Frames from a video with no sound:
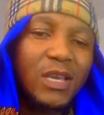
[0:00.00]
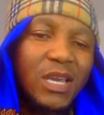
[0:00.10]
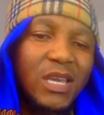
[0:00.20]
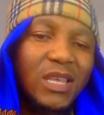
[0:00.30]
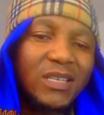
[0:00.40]

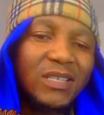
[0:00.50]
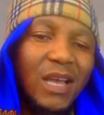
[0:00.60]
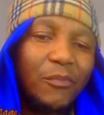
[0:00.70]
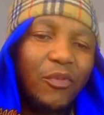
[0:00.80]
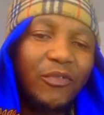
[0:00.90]
in this
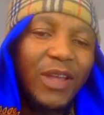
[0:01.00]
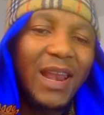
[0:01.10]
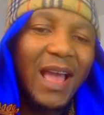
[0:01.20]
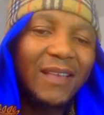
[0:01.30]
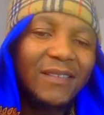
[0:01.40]
example,
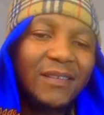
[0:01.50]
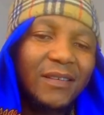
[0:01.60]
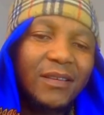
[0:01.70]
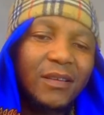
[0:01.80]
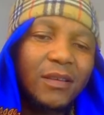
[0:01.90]
realize
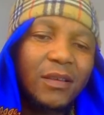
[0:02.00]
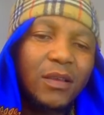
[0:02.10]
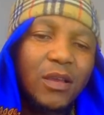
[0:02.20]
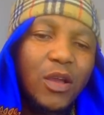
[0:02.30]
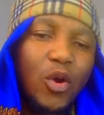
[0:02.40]

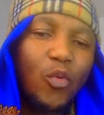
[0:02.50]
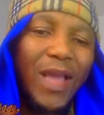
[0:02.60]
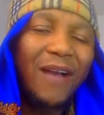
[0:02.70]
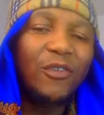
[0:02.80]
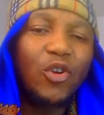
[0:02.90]
we
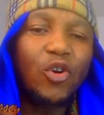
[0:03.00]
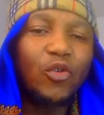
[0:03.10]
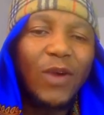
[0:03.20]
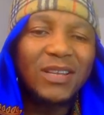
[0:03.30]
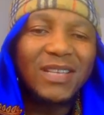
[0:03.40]
have a log
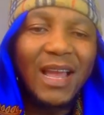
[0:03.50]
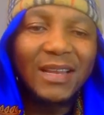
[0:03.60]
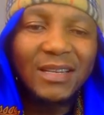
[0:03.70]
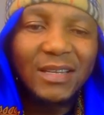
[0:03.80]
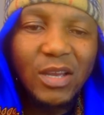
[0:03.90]
on one side.
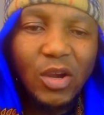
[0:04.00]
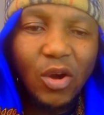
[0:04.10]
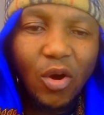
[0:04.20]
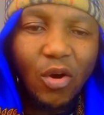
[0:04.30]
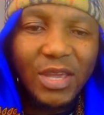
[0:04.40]

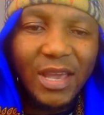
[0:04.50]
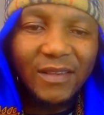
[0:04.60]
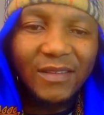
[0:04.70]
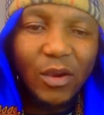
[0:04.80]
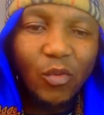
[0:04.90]
Oh
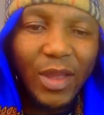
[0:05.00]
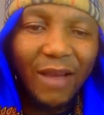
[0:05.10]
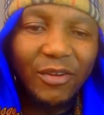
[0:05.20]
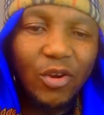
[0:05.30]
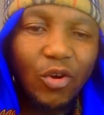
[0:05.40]
yes, we
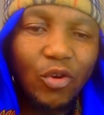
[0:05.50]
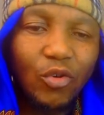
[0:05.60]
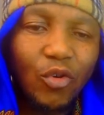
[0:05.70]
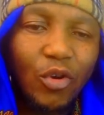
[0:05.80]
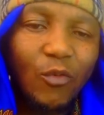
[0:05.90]
have a log
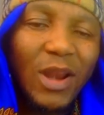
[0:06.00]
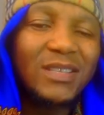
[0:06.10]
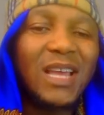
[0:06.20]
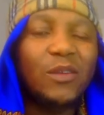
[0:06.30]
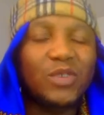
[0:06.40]
on one
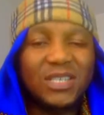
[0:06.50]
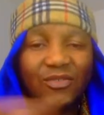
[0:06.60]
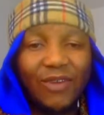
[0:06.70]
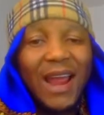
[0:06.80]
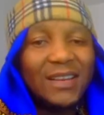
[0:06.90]
side, which is the
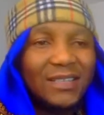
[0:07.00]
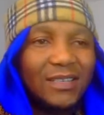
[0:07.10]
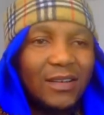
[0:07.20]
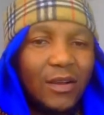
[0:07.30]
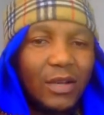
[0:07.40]
right.
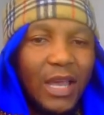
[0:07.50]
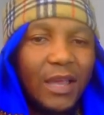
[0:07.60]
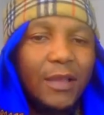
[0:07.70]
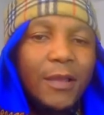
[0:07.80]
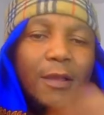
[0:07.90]

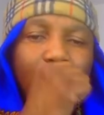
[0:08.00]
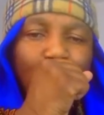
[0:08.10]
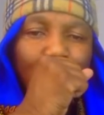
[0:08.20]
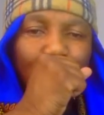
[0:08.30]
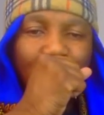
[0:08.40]
Okay?
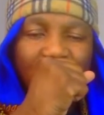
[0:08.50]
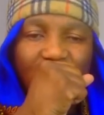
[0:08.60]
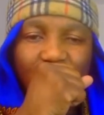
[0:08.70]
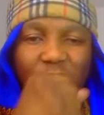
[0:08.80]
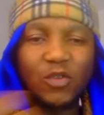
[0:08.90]

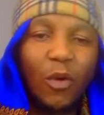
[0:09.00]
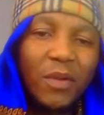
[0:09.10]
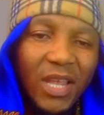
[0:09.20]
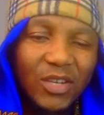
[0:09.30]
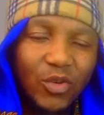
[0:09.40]
Excuse me. So what
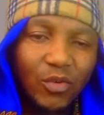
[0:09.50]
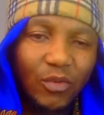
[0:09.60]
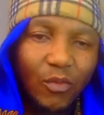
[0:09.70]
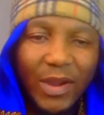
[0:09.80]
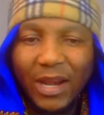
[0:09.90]
we can do,
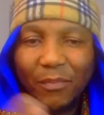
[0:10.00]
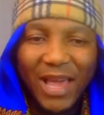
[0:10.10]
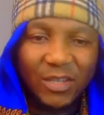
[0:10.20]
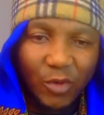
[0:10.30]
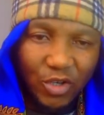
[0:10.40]
we can
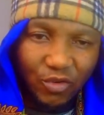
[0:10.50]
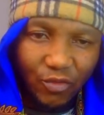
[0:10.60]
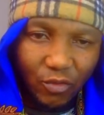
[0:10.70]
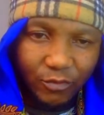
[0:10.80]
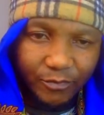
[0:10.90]
apply exponential
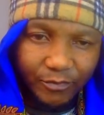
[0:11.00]
rule.